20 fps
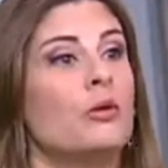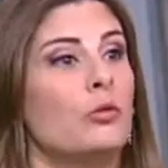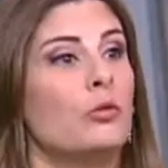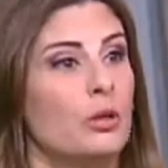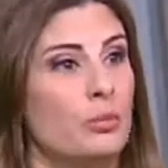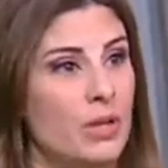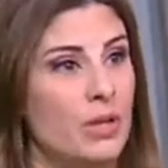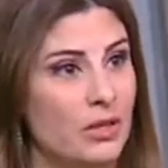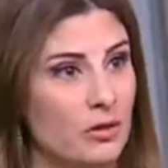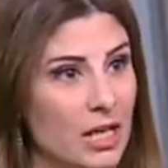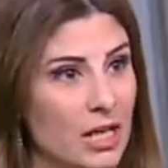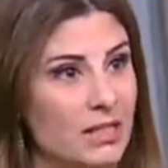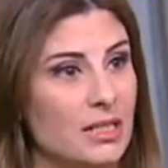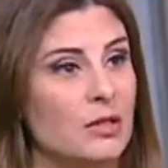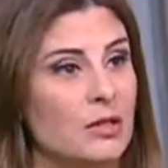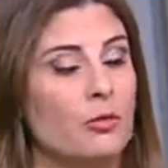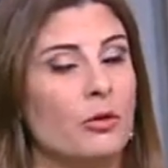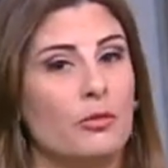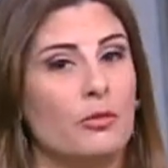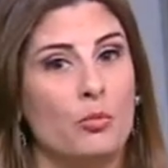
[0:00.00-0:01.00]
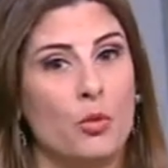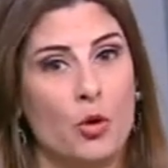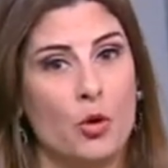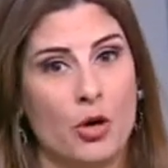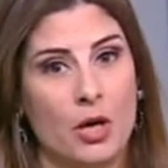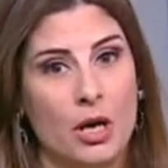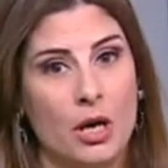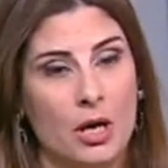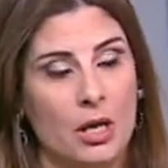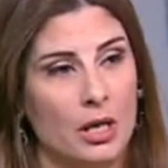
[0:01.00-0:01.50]
we'll be ready with
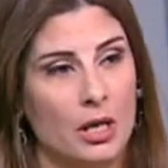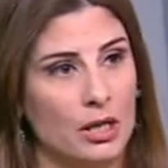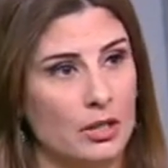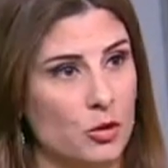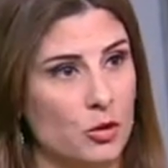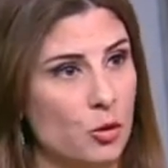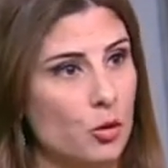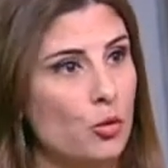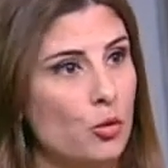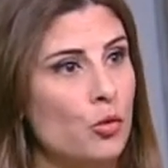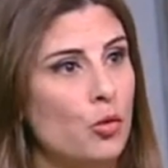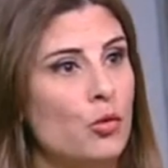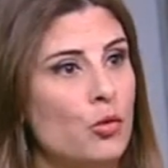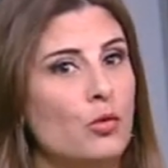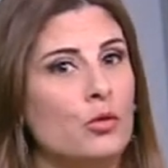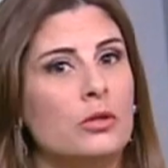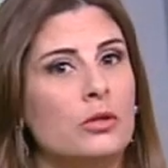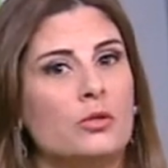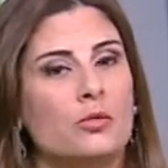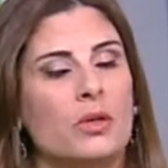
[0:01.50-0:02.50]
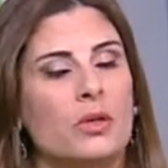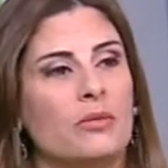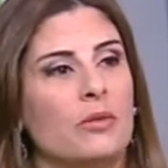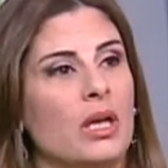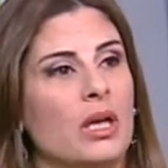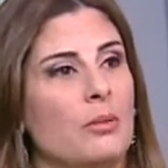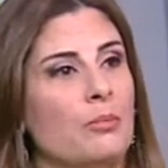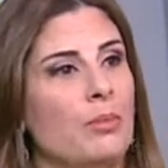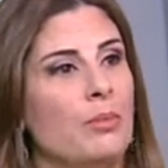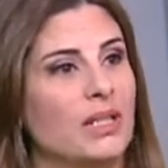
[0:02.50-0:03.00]
more schools,
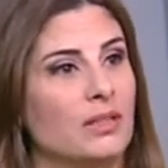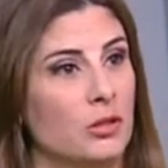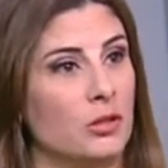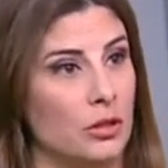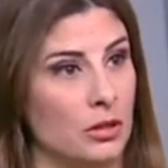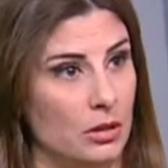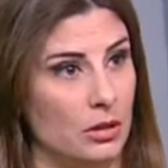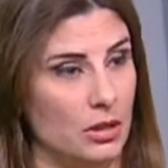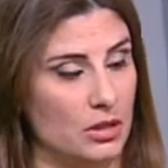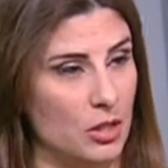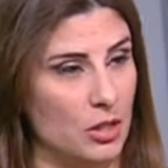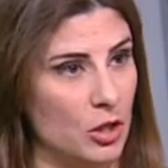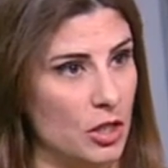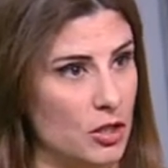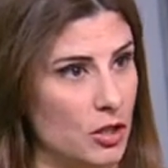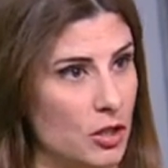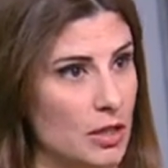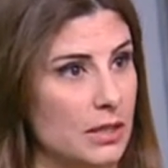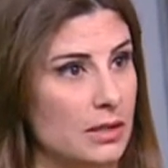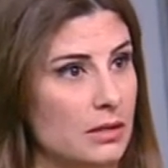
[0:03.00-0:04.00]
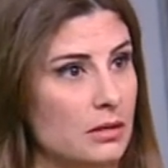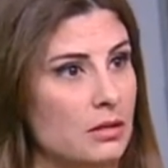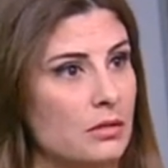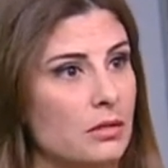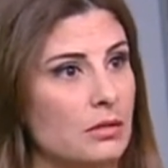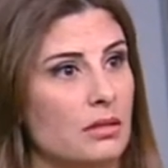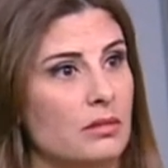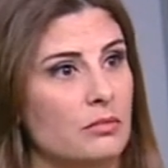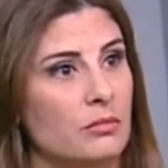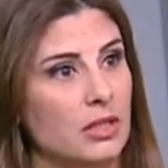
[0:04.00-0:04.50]
with a better educational
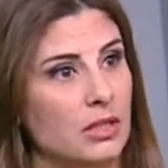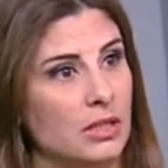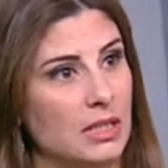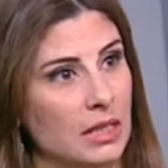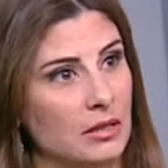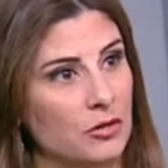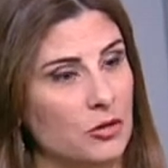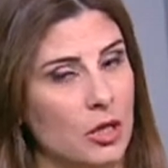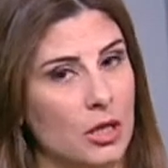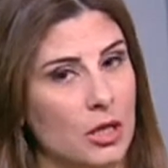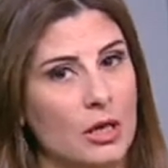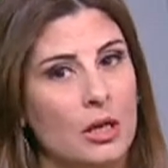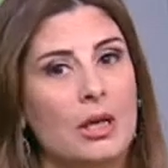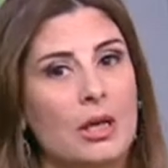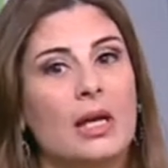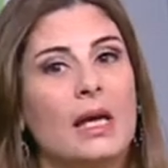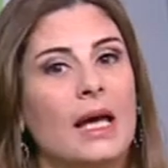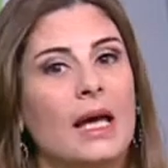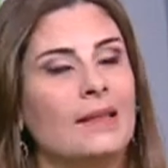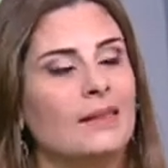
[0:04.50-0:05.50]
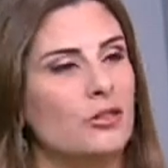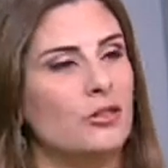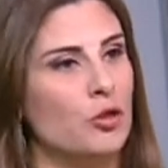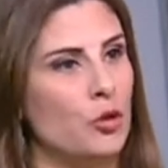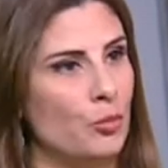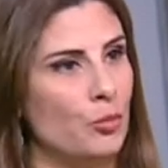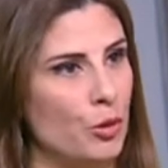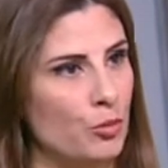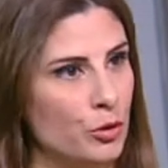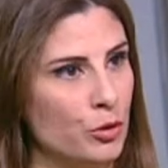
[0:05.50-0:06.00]
system, etc. And the
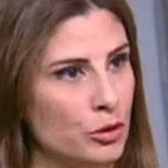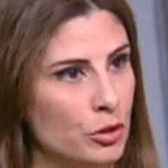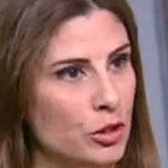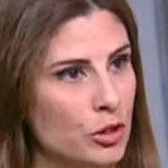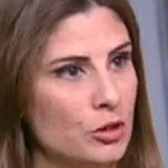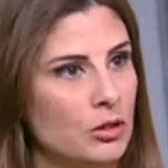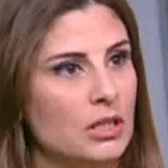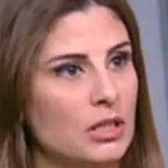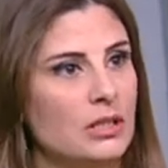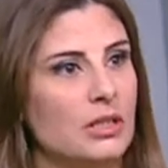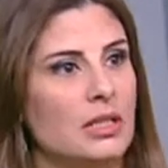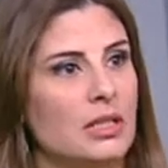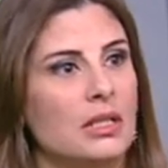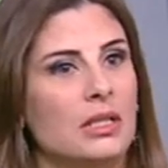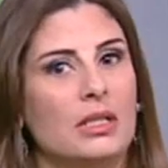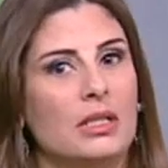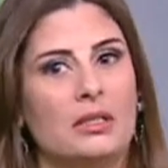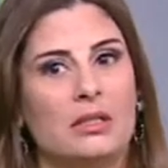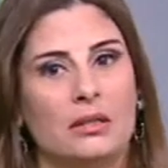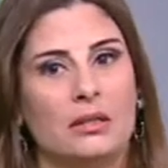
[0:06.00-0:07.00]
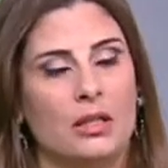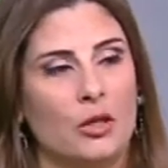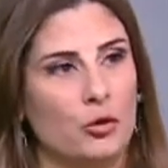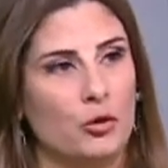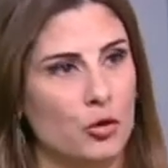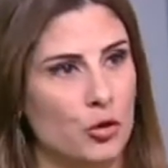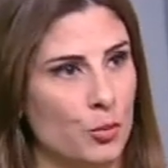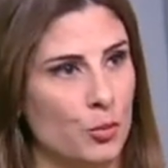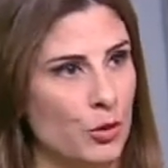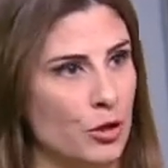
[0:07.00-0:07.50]
job opportunities and the
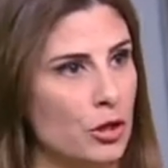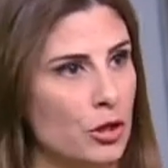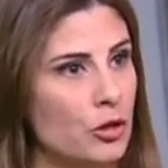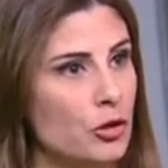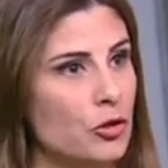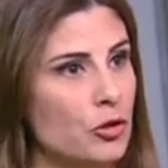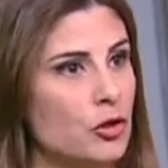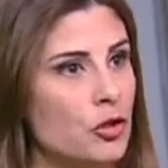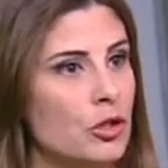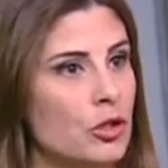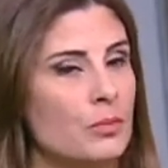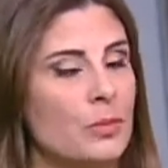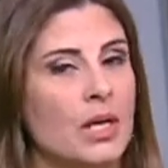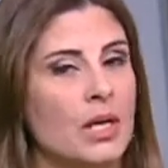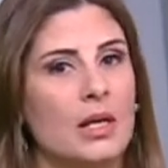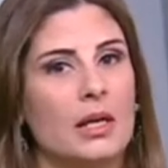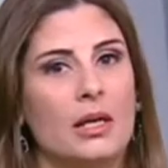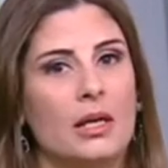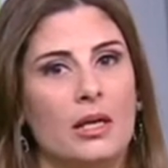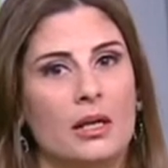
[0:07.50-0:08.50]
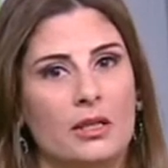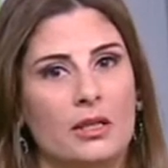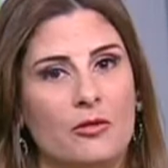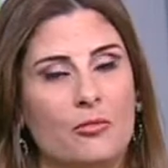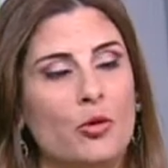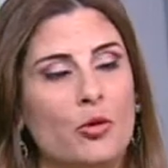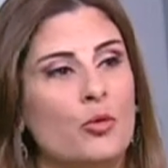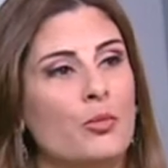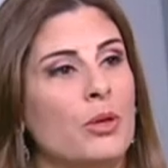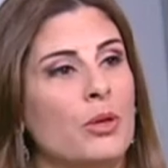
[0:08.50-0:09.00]
entrepreneurship,
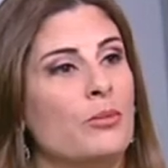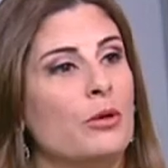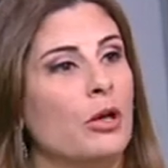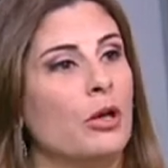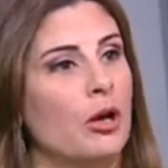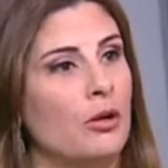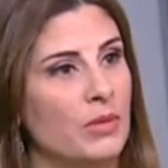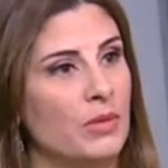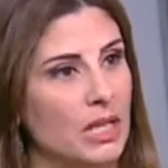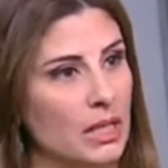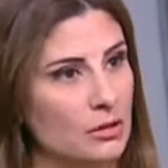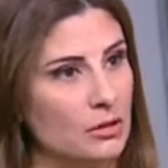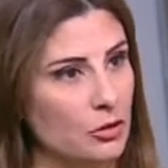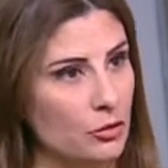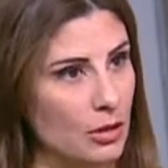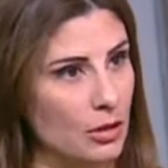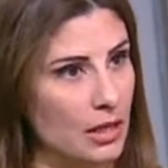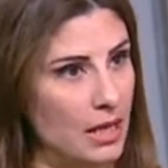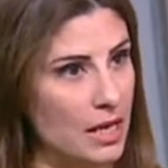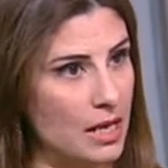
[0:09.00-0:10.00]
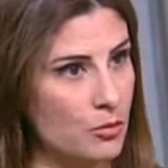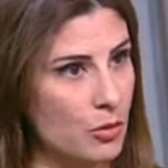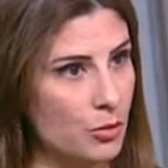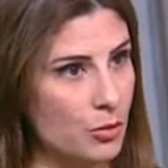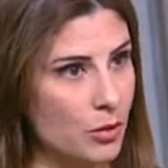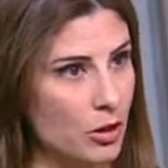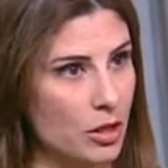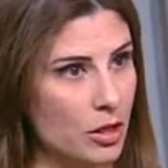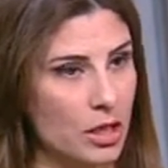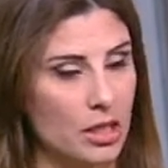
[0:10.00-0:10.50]
the more people coming into the
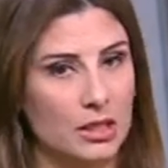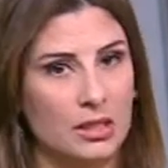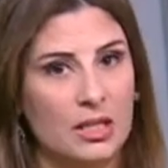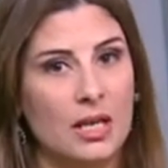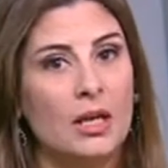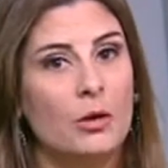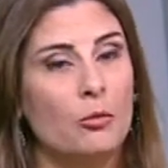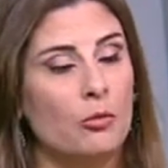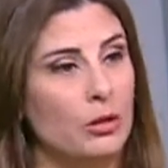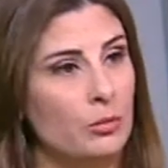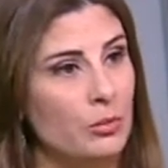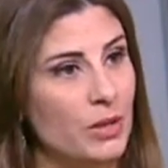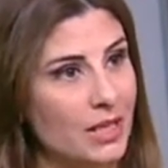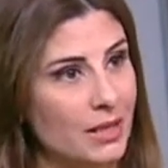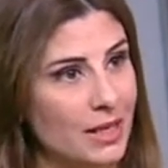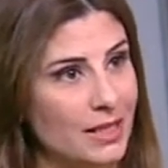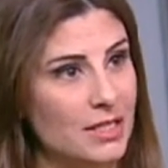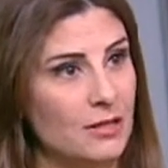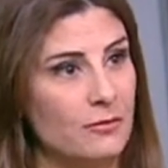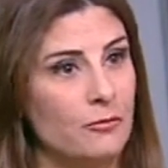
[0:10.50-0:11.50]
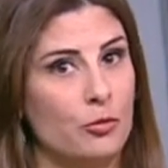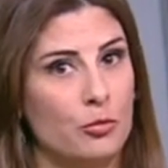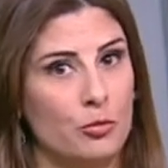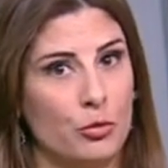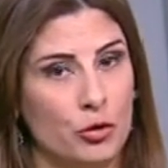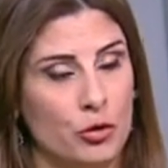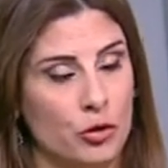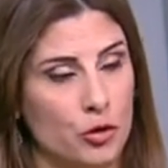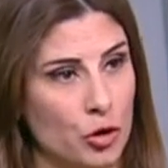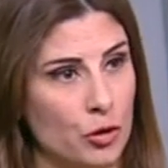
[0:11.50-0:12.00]
labor market, will be ready for
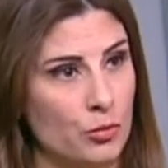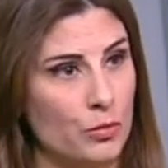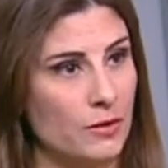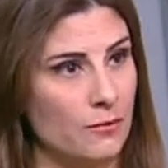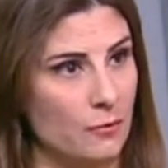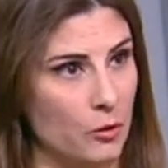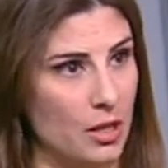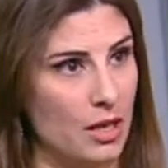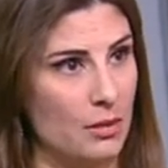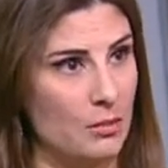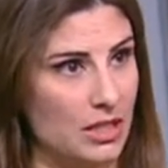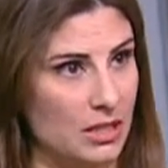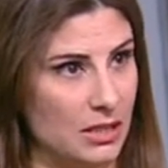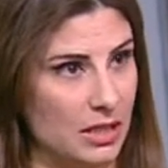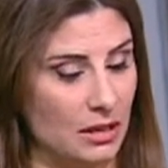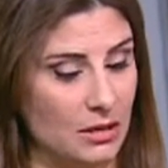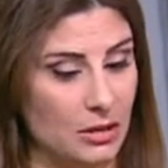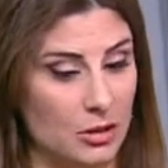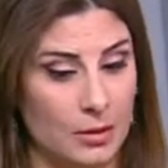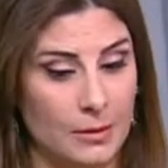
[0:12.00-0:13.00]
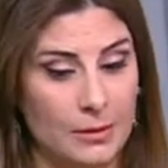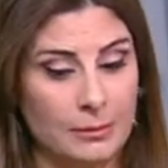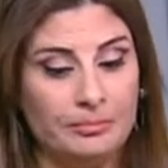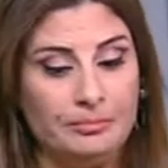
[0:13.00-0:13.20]
more jobs for them, etc.